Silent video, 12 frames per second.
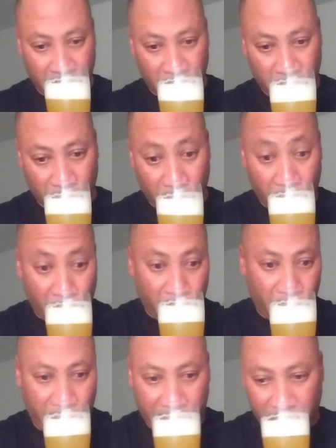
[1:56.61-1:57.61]
So it's all
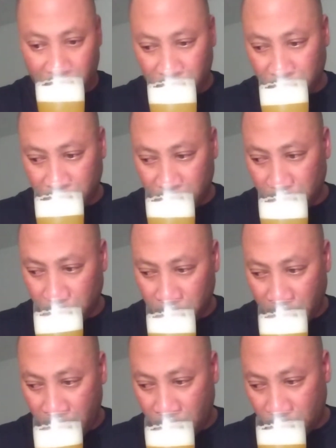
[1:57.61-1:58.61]
the rage of these
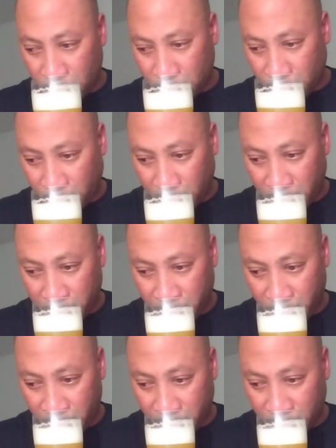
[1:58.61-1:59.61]
now Lumen
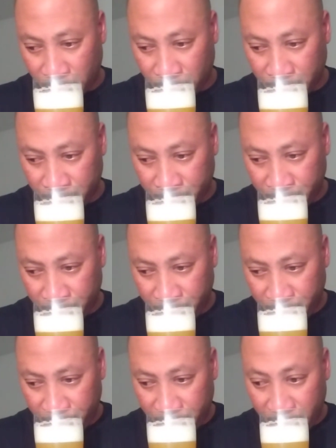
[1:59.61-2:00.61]
IPAs.
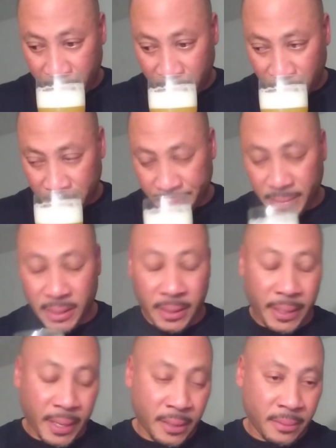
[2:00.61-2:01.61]
Hazy.
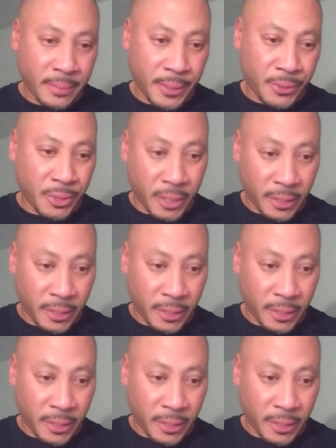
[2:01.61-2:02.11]
Again, here's the